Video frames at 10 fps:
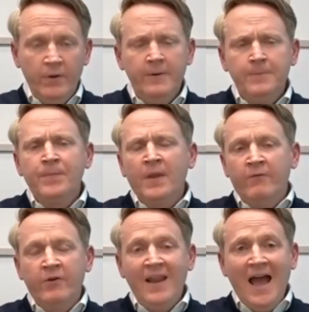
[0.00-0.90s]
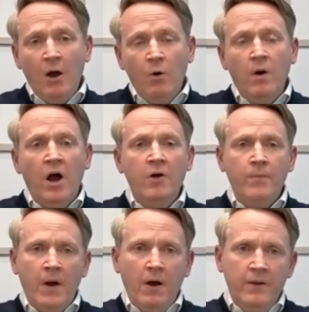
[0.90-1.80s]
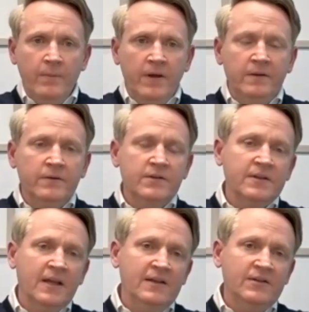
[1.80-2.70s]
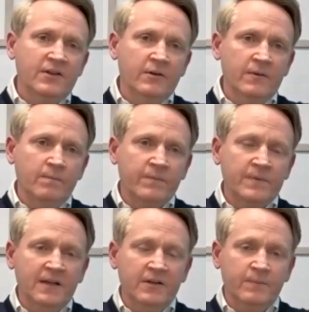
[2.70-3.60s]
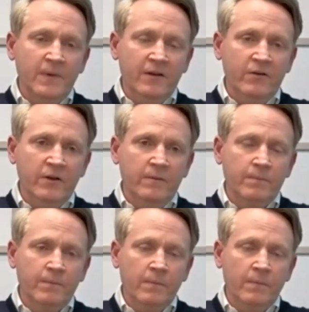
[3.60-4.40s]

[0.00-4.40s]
But for now, hung parliament is seen as being the